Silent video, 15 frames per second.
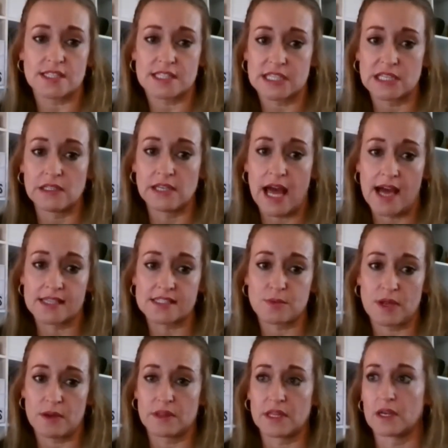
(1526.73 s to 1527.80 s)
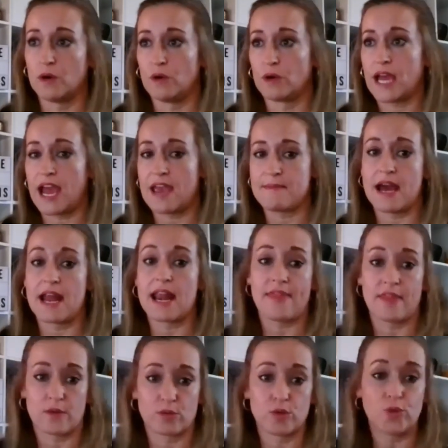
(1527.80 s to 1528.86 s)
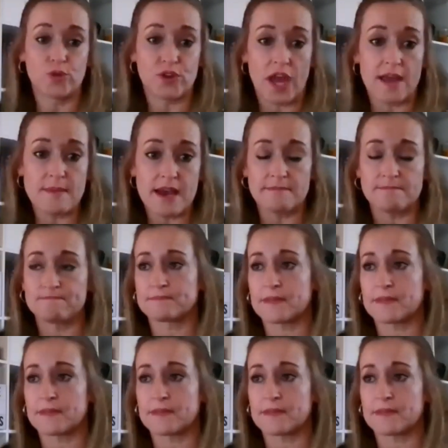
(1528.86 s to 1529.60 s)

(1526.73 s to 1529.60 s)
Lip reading: until last week when the law came out and the rules came out